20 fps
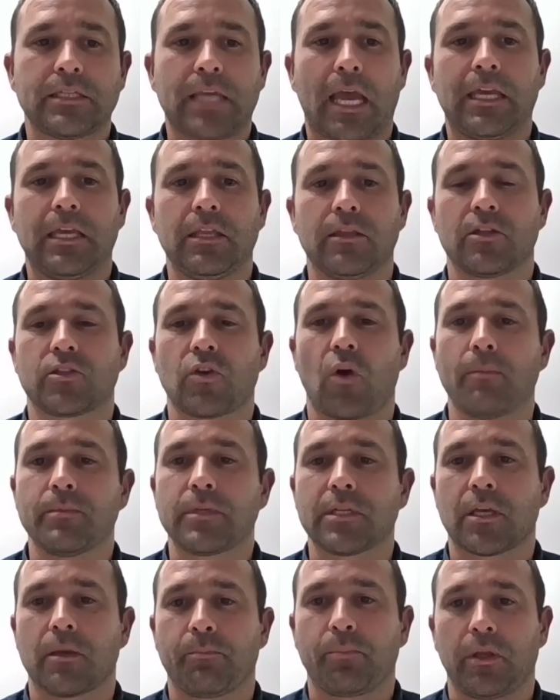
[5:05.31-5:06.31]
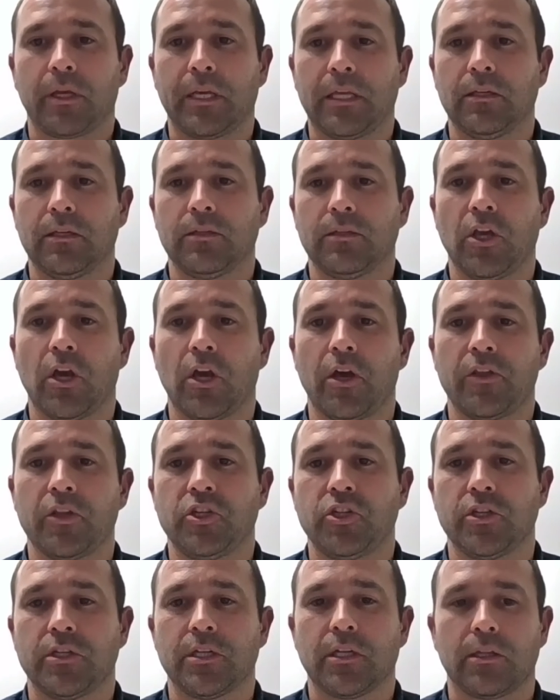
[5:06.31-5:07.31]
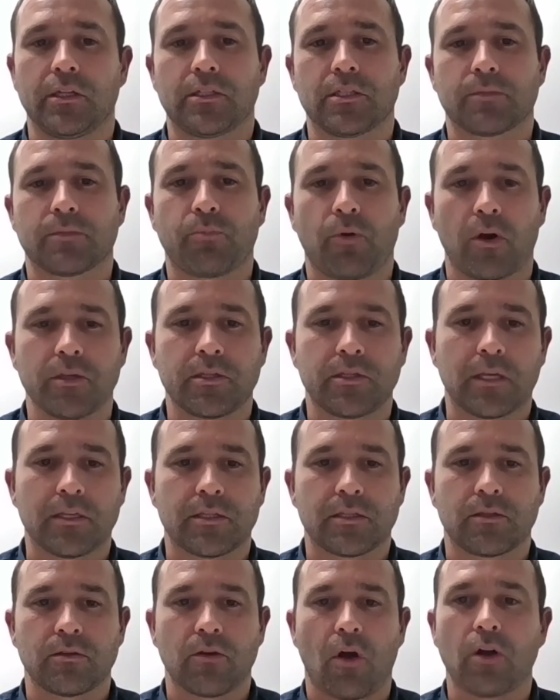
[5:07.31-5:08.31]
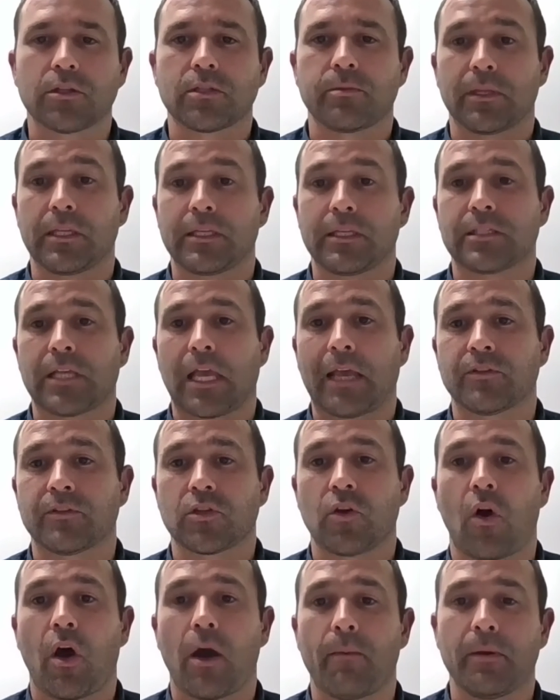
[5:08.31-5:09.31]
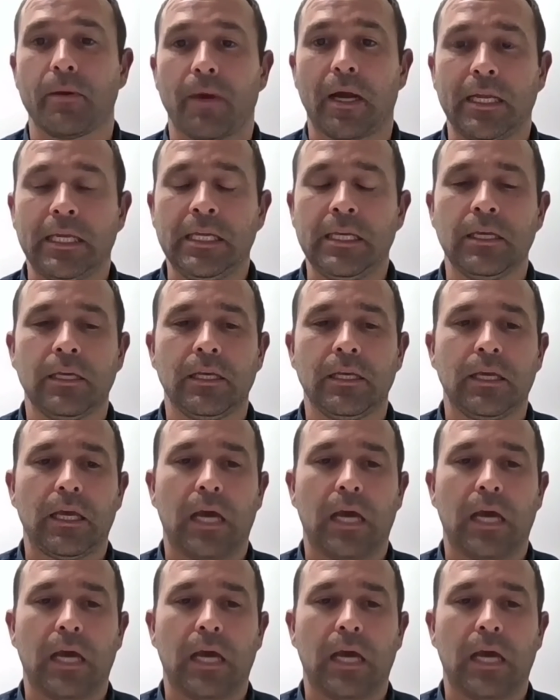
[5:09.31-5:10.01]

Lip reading: taking the time to complete, the due diligence process ultimately saves time and money.